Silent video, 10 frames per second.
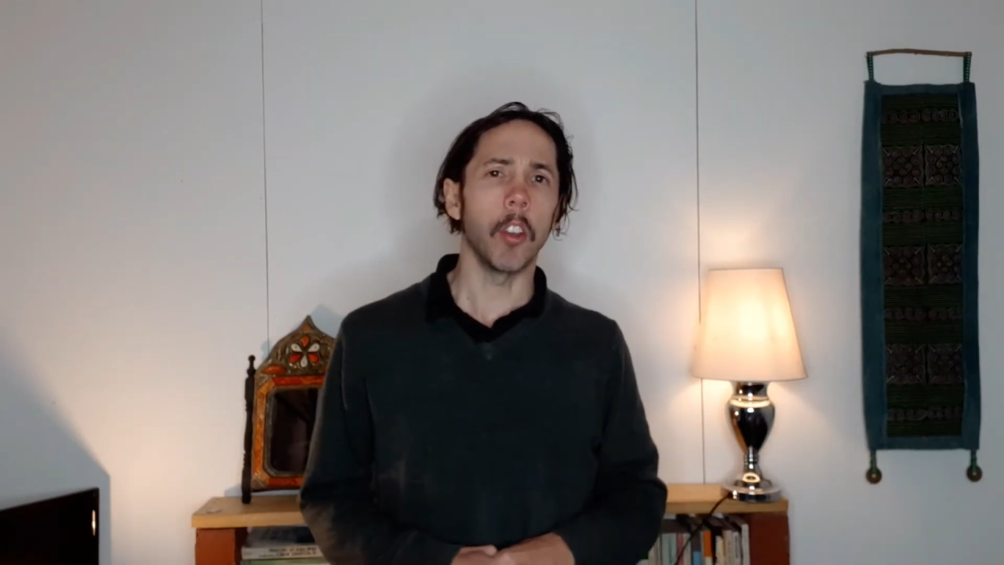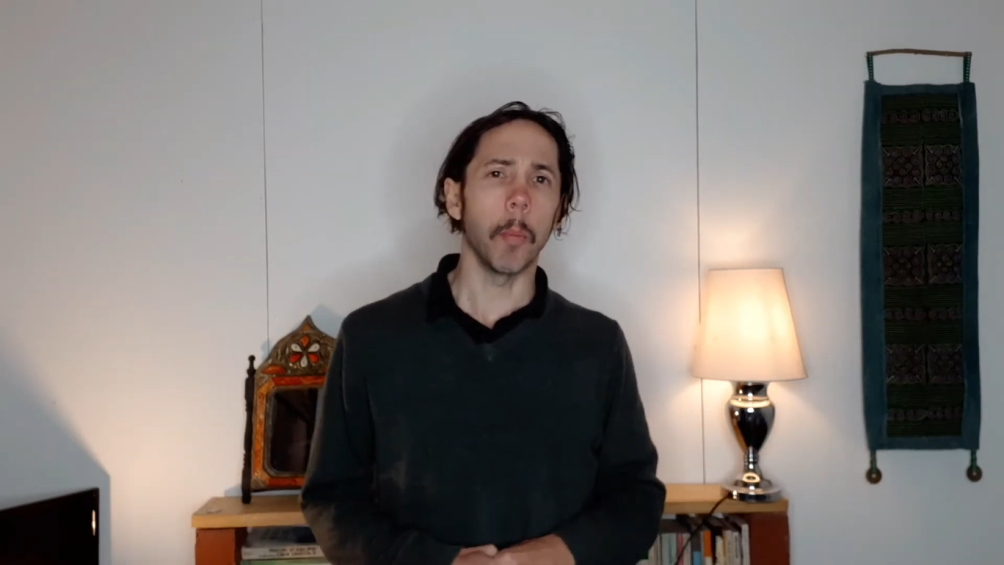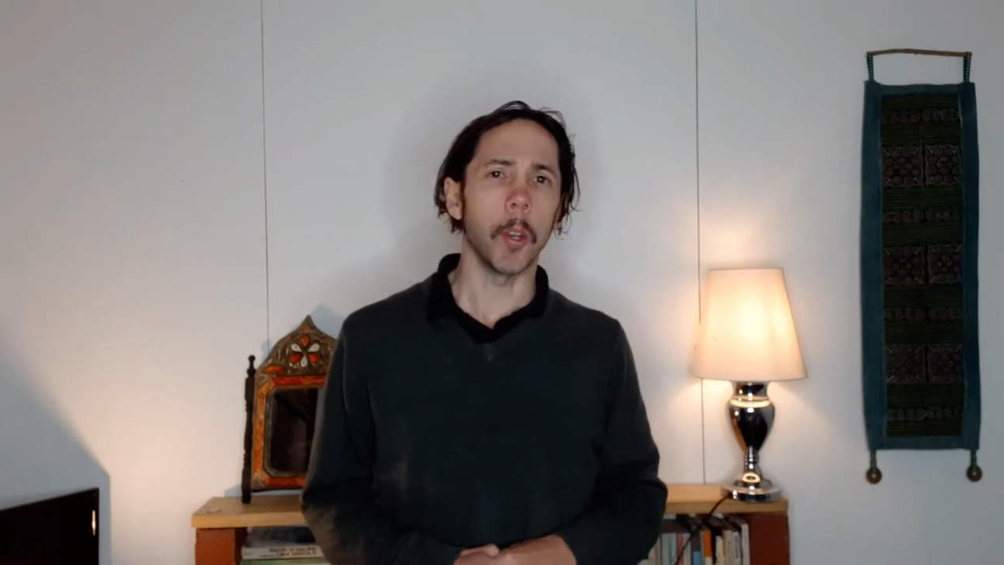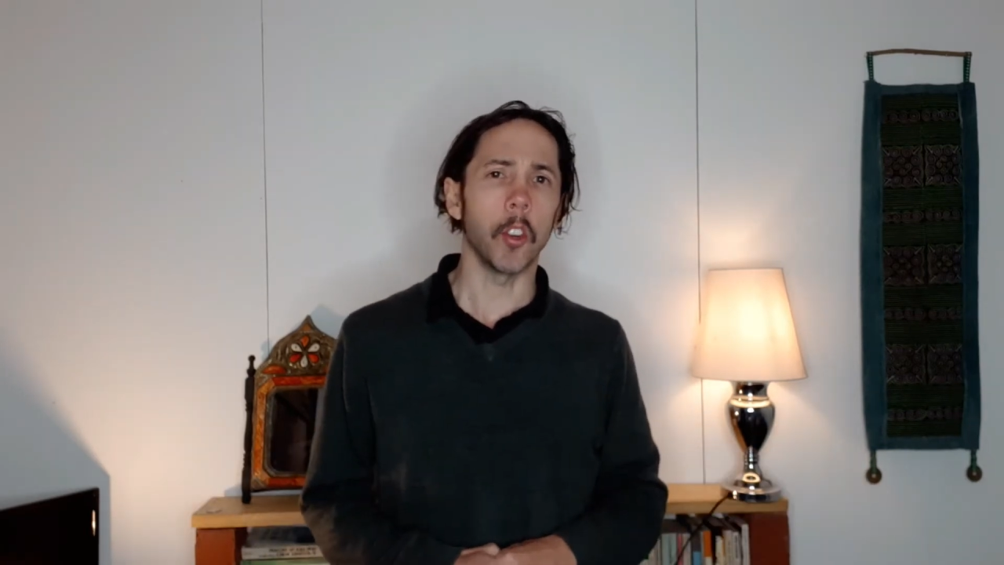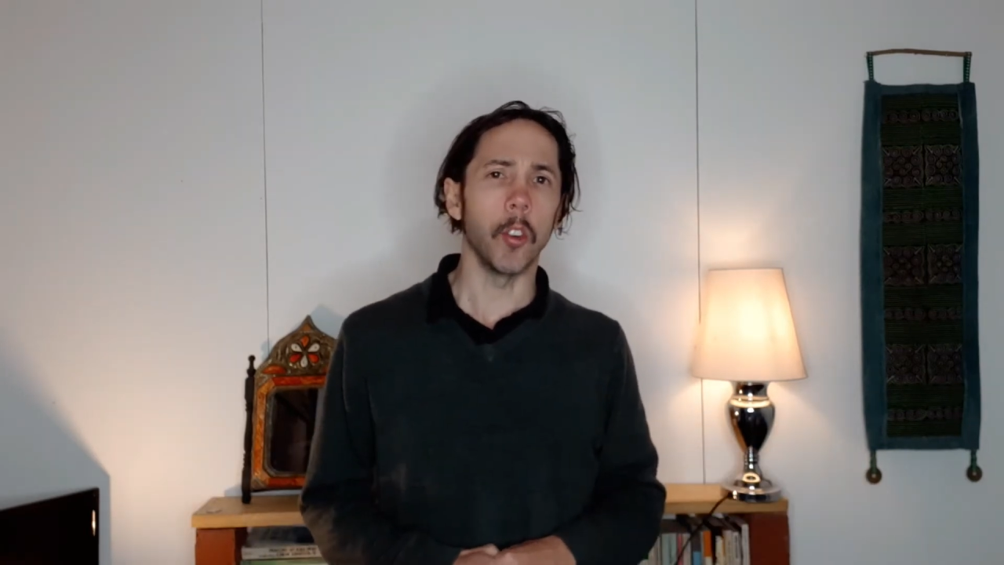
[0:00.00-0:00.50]

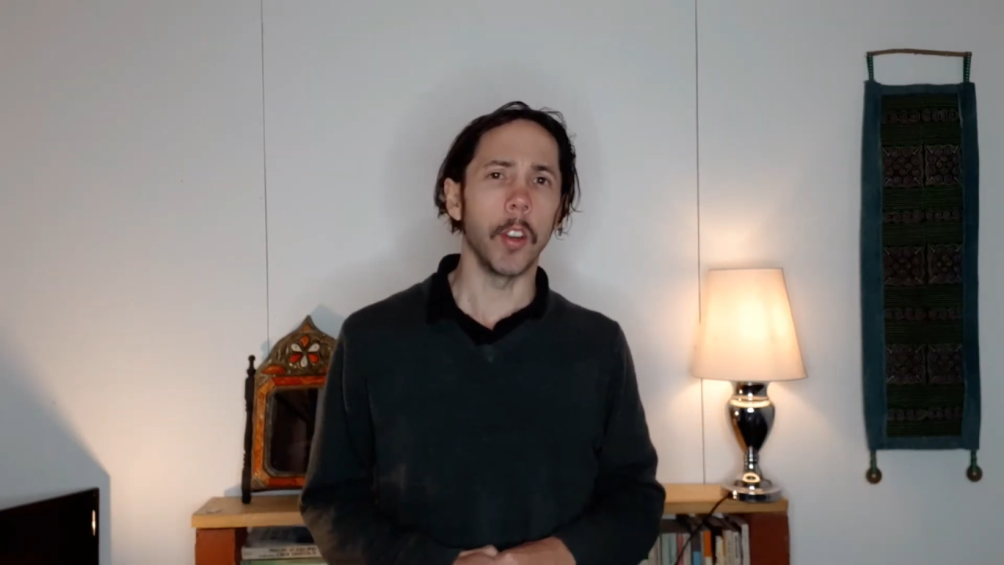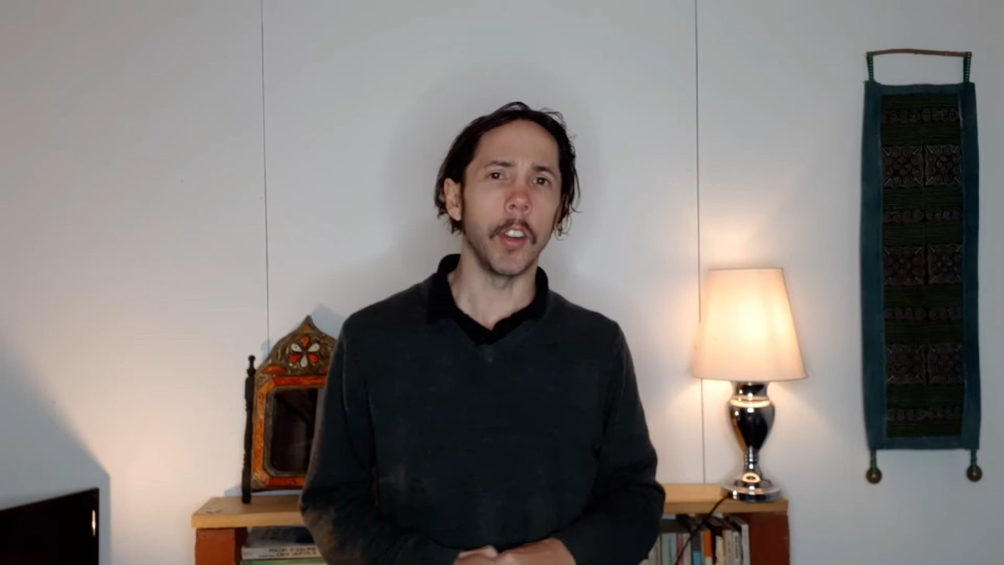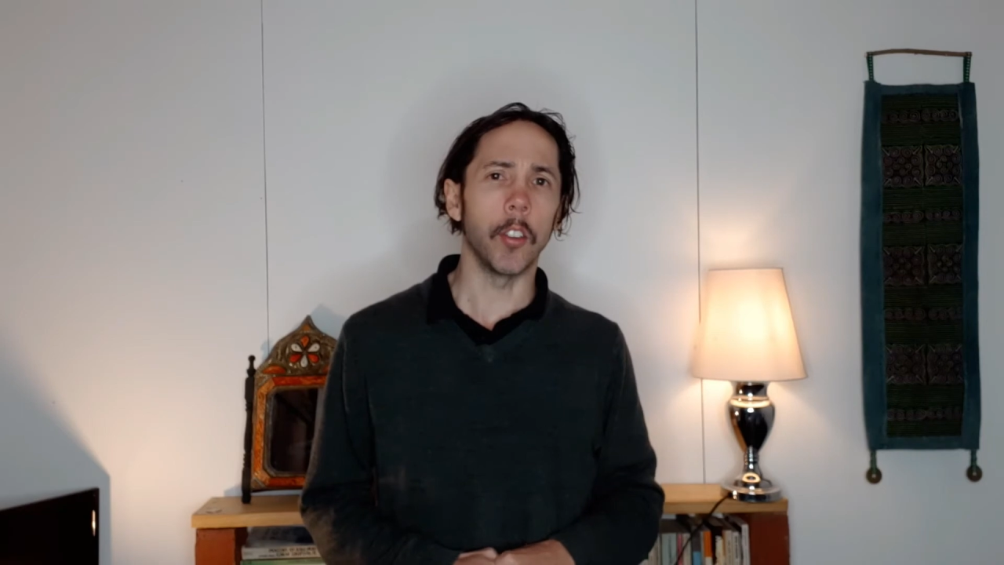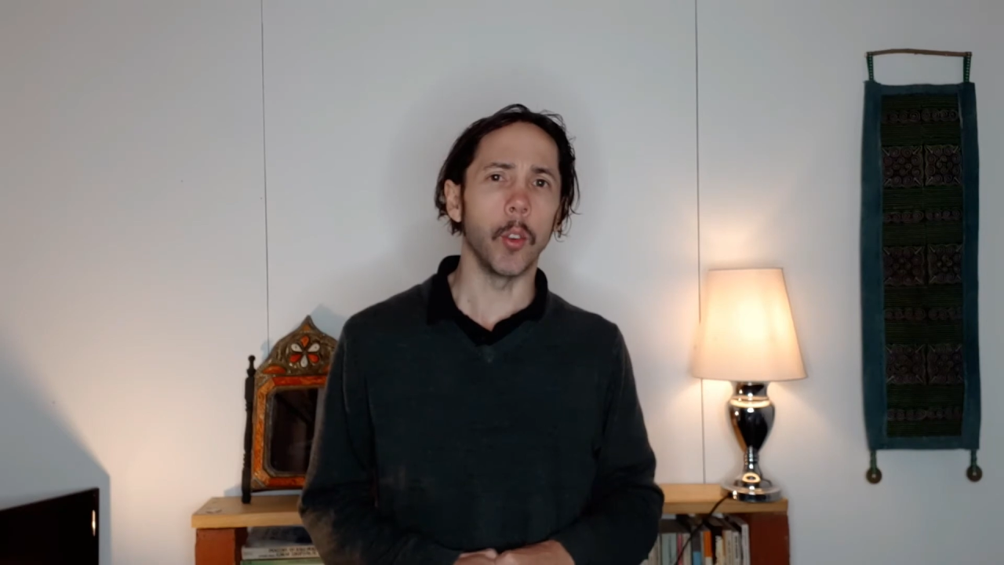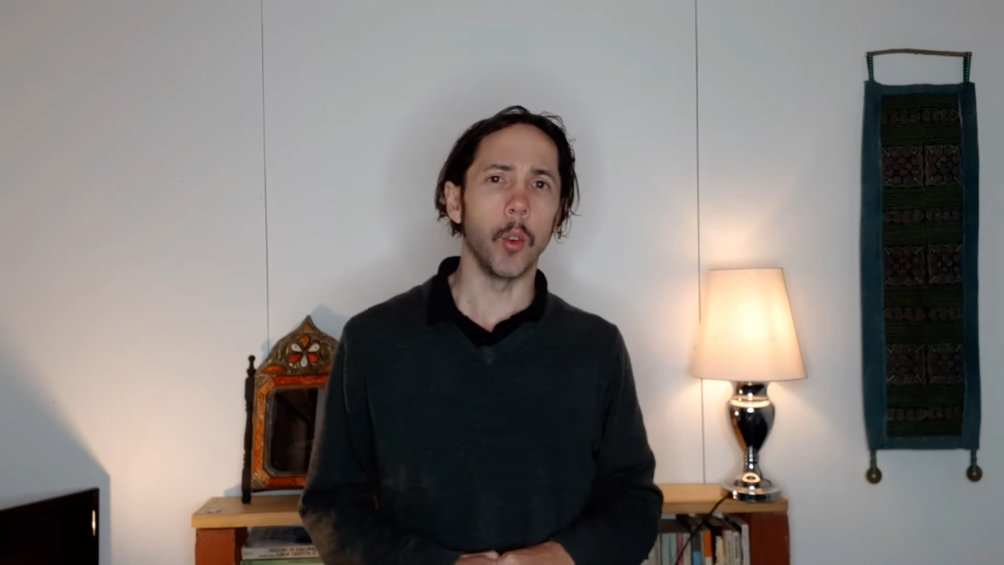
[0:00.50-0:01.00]
opportunity
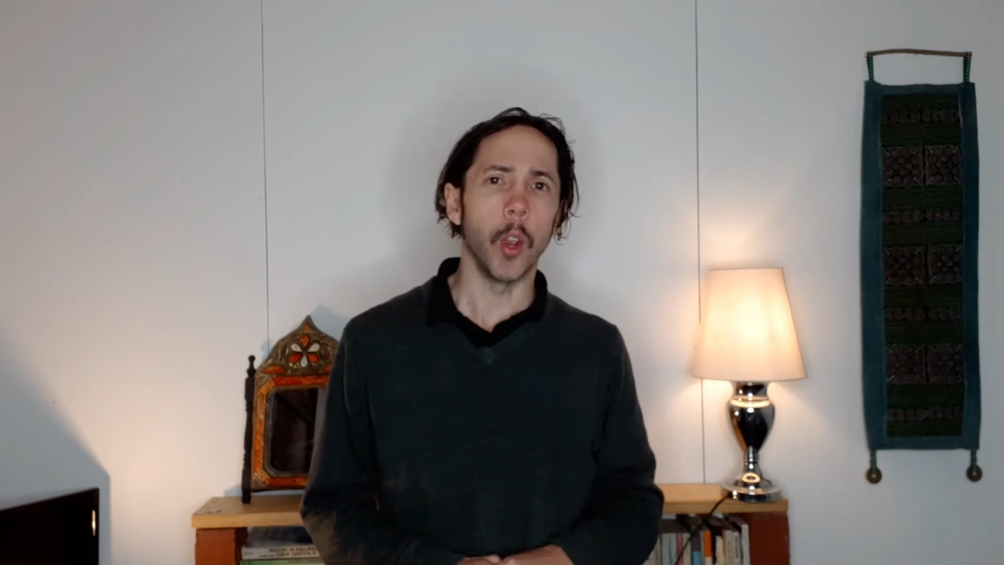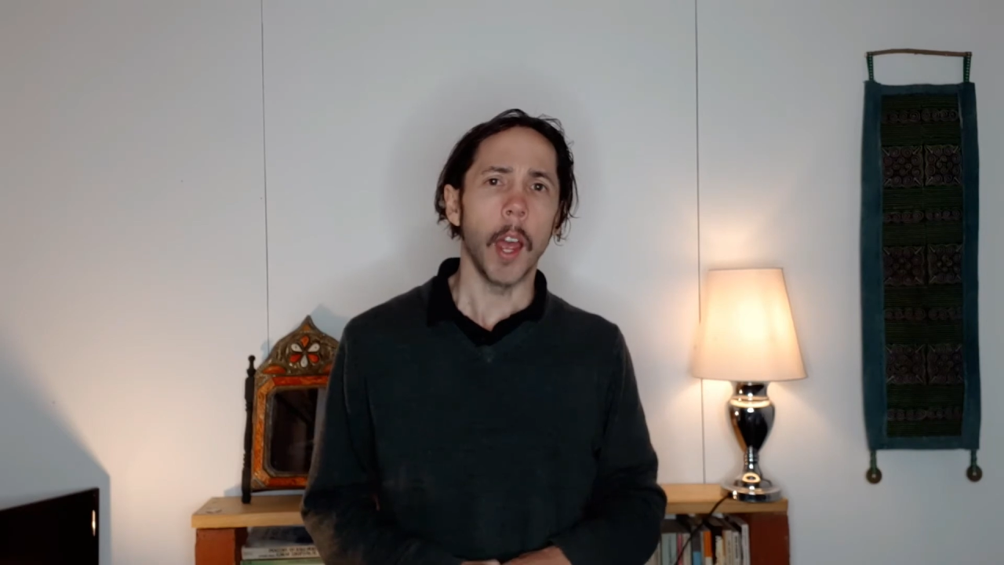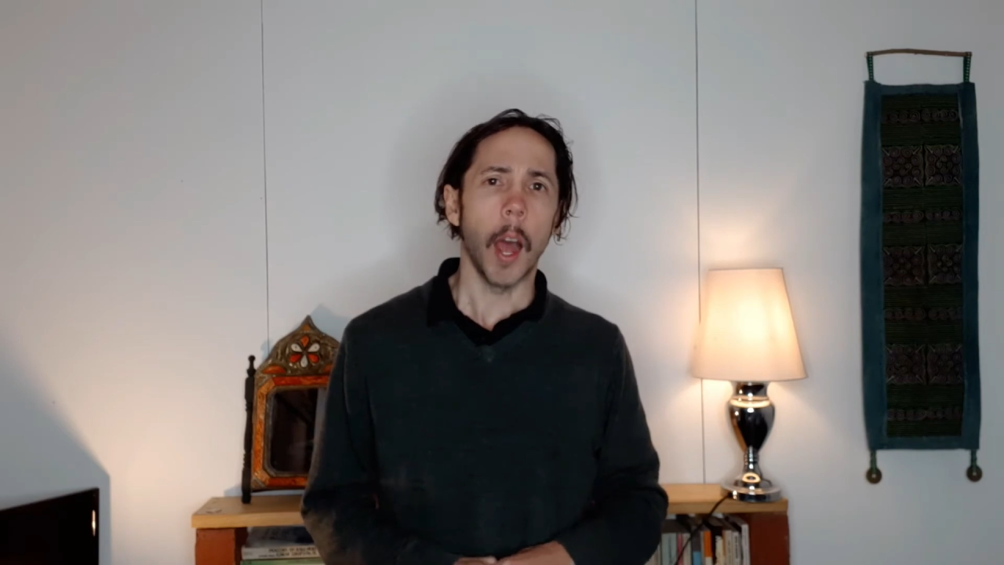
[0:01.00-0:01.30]
to